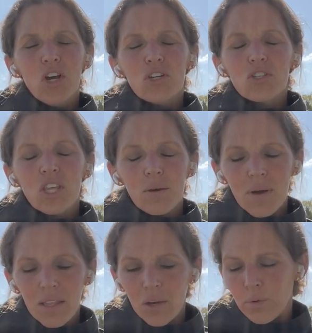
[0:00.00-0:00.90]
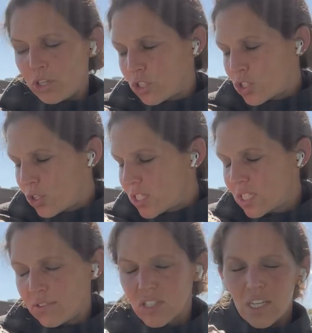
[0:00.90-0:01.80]
So think about like where your shirt
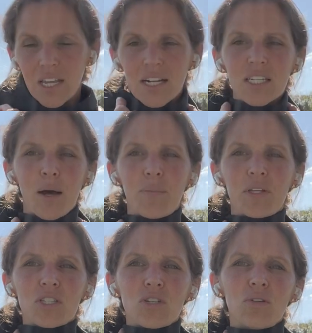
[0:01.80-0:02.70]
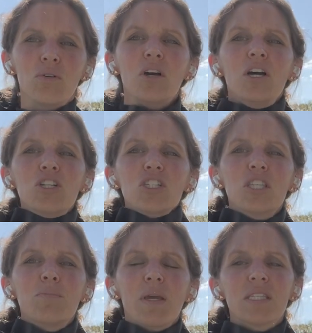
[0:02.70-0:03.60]
sleeves connect up into just
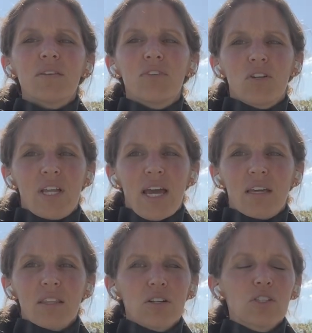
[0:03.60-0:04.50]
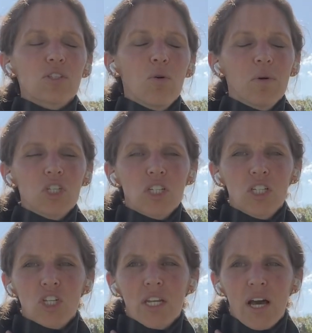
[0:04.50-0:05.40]
the base of your neck. There's so much
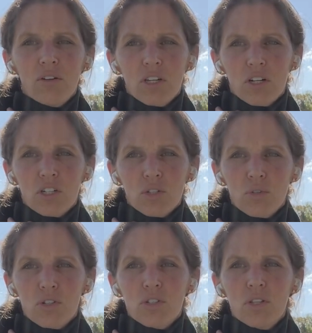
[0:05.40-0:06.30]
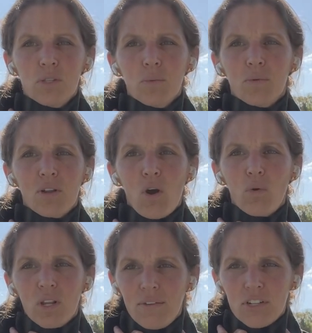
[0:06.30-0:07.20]
tension held in our shoulders. So this one we're gonna
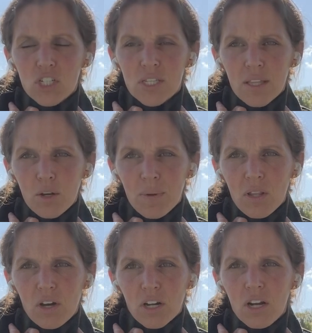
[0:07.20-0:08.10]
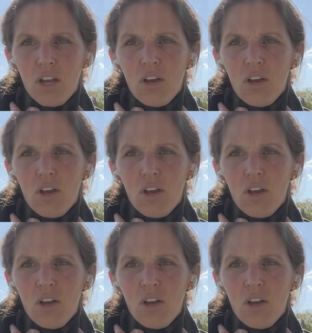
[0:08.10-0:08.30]
hold even just a little bit longer.